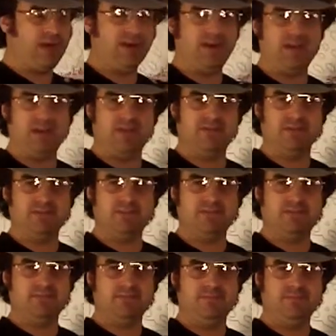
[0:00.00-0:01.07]
it out ahead of
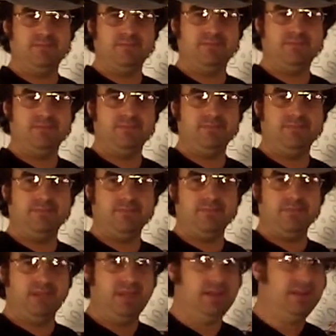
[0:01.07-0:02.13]
us.
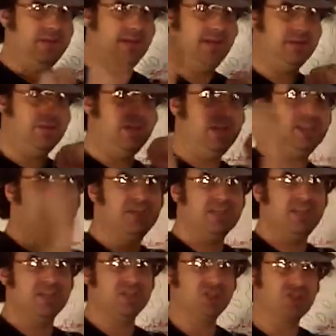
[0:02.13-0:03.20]
Now, not
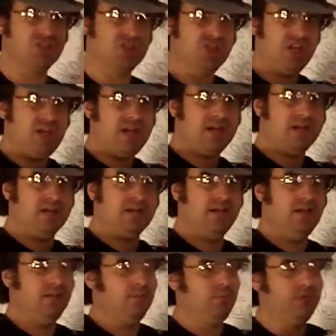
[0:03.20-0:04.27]
just as a
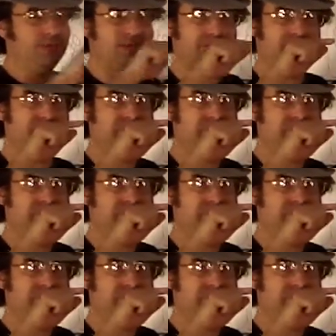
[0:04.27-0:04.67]
shell, but as a